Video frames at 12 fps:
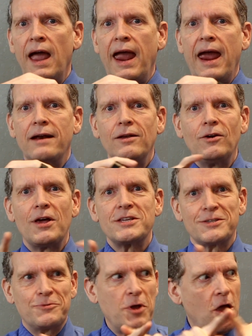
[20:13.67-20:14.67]
and
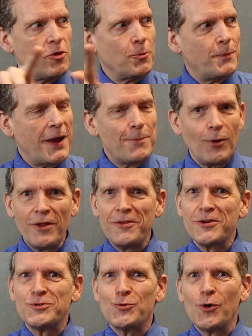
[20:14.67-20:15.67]
unless the other people in
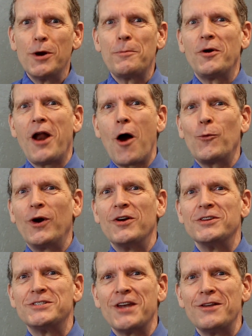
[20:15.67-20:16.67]
this room are not
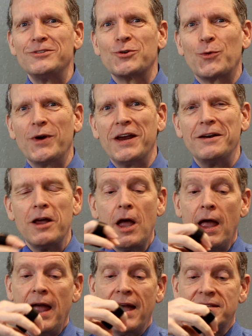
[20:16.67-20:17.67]
wearing sunscreen,
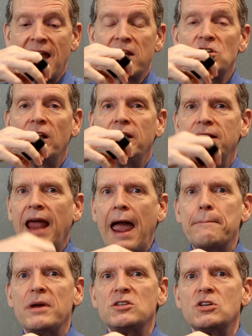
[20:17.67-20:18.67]
it's actually
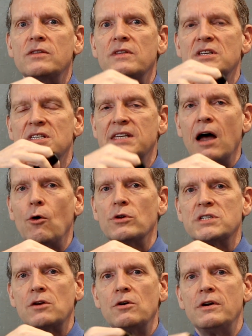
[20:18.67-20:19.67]
damaging the
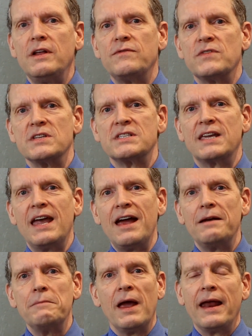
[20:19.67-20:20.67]
cells underneath the
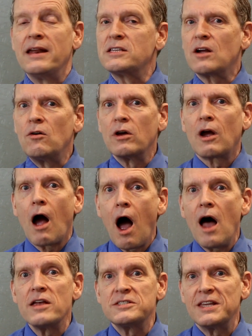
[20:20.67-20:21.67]
skin, and it's going to
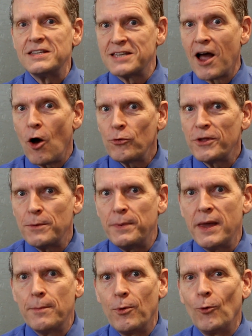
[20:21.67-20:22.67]
cause these healthy
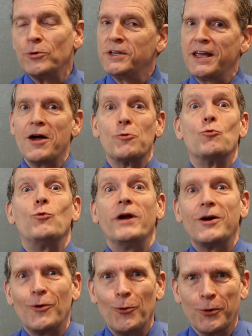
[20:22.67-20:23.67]
people to get
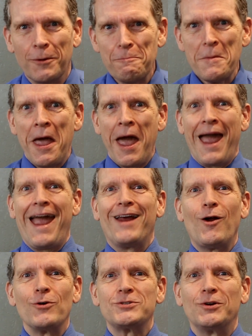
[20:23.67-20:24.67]
wrinkled and
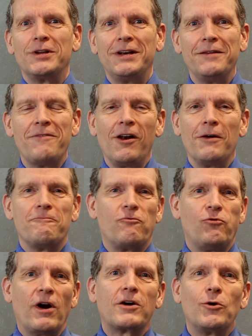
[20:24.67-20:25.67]
also to develop
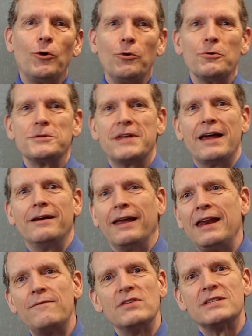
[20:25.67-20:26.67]
freckles and
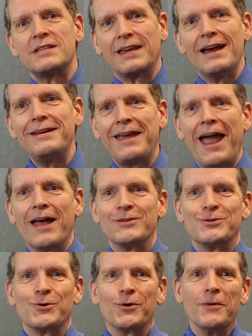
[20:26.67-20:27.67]
even skin
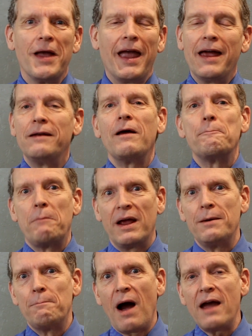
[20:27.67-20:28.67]
cancer. And
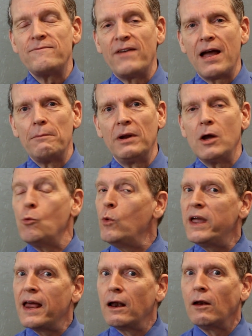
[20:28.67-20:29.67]
in my family,
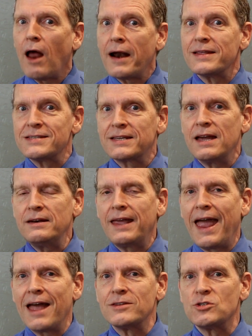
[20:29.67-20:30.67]
we get a lot of skin
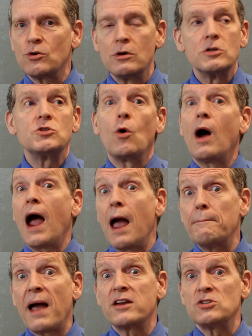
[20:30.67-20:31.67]
cancer, so
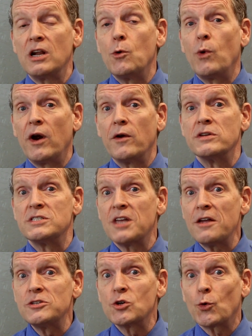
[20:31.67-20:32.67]
I'm actually wearing
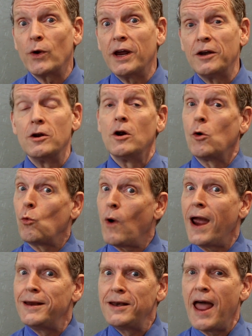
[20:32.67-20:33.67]
sunscreen
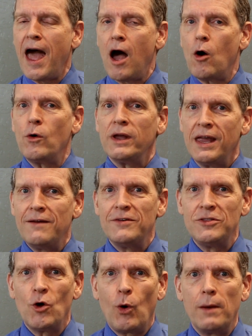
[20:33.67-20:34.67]
right now,
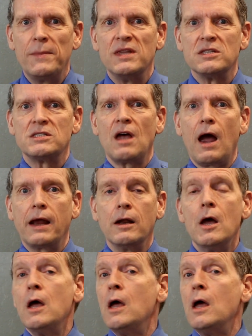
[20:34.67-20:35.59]
even though I'm inside.